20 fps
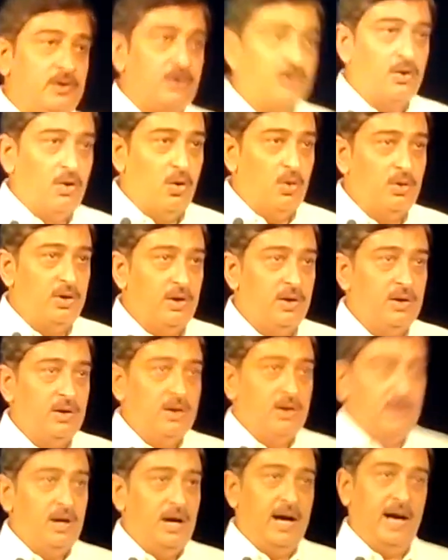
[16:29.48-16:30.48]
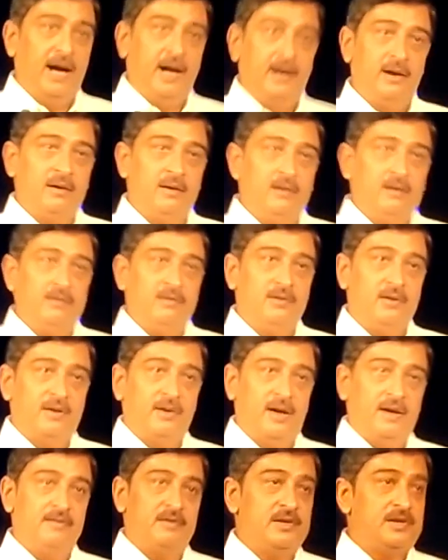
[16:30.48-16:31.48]
the road, and the
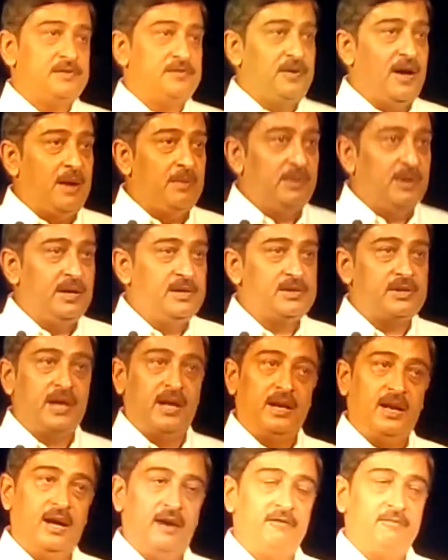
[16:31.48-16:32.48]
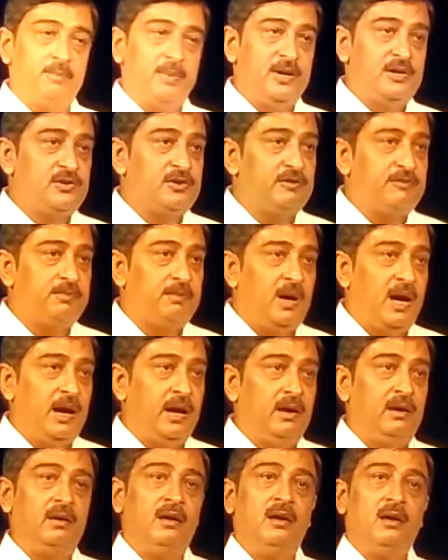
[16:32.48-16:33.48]
drivers' families can have peace of
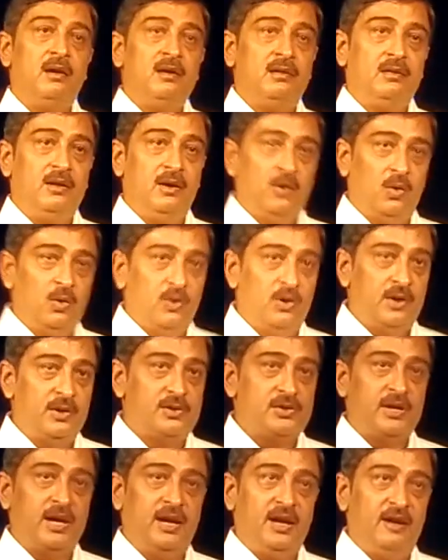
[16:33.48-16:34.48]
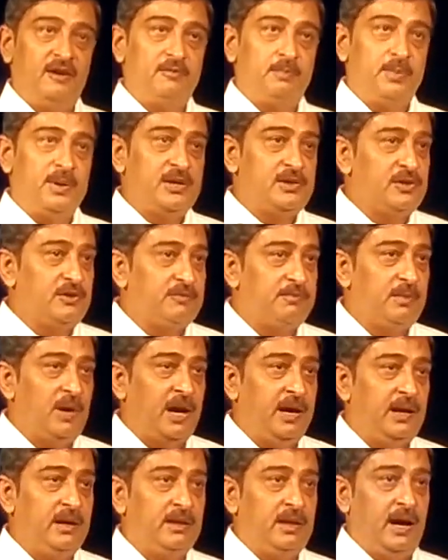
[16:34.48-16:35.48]
mind, the owners can have peace of
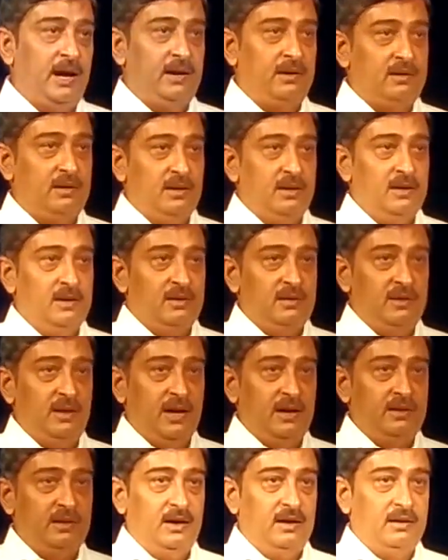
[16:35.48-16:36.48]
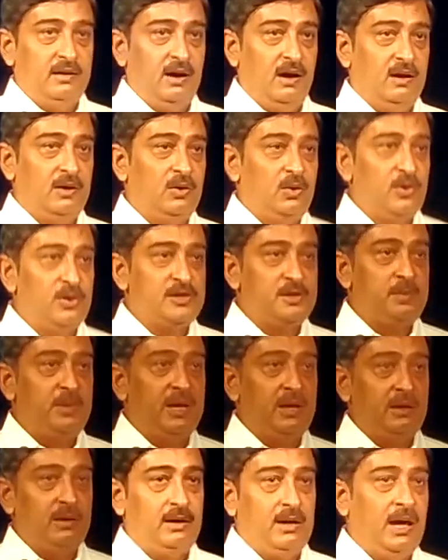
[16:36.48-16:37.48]
mind that their cargo is
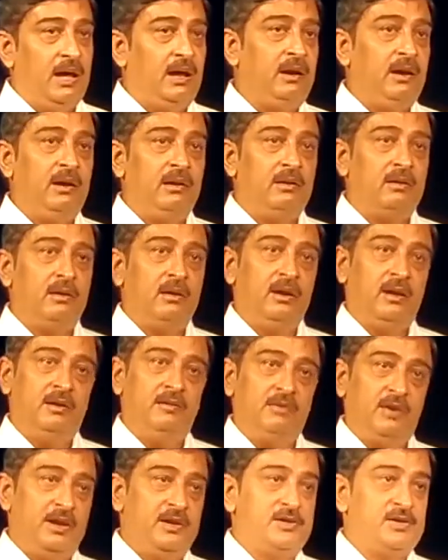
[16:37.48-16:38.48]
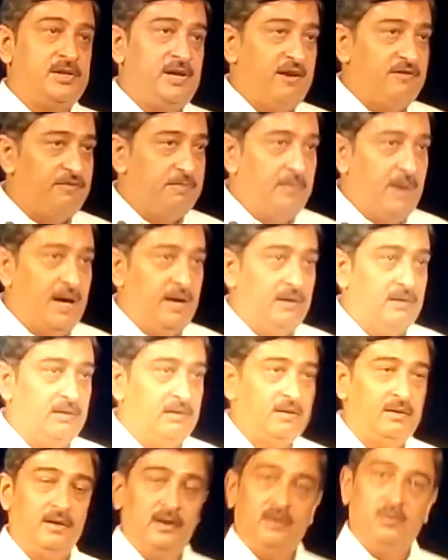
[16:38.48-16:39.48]
being carried in a very safe manner,
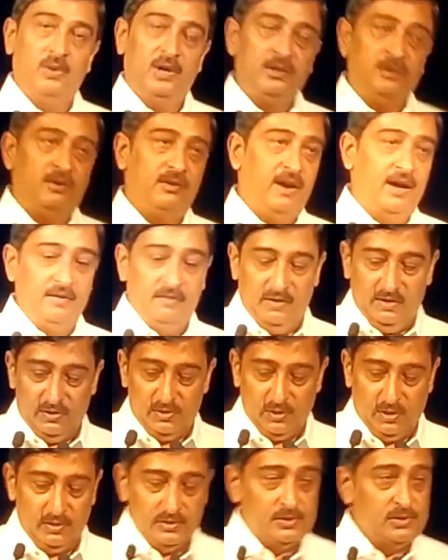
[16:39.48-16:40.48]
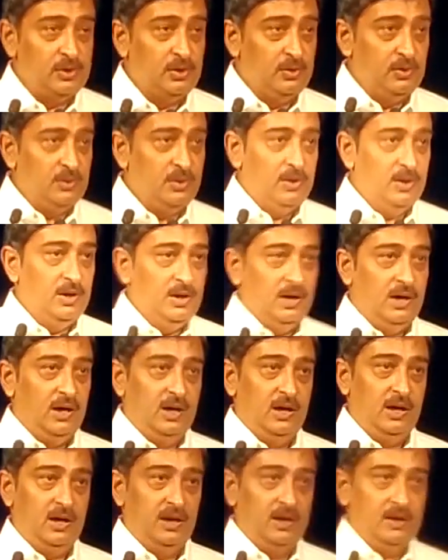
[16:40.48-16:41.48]
where the driver is also
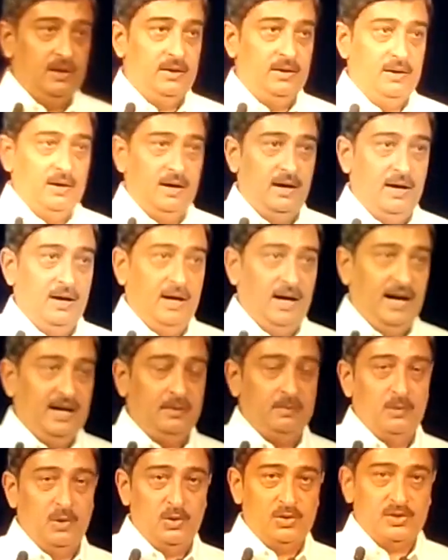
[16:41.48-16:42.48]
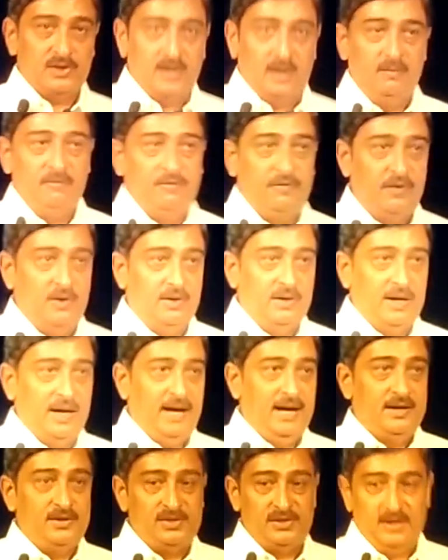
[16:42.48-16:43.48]
at most comfort
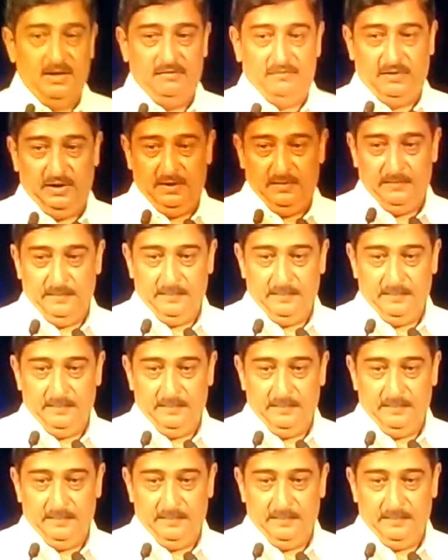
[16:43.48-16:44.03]
and safety.